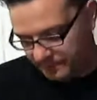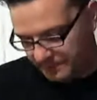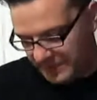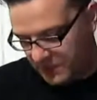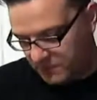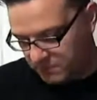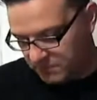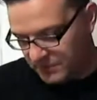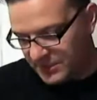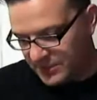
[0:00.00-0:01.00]
you know,
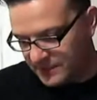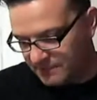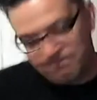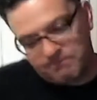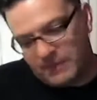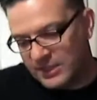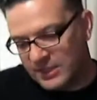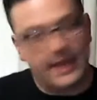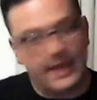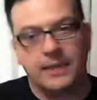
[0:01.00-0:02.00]
I just
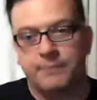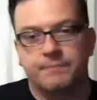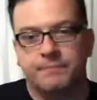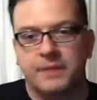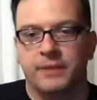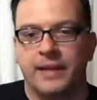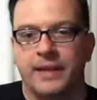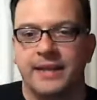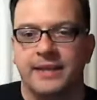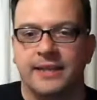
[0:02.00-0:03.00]
got to keep playing
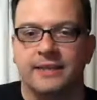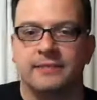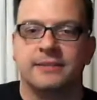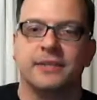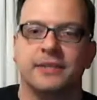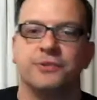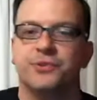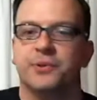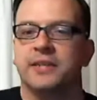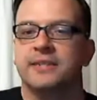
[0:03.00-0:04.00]
it and get used
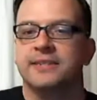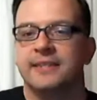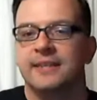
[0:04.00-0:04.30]
to it. It's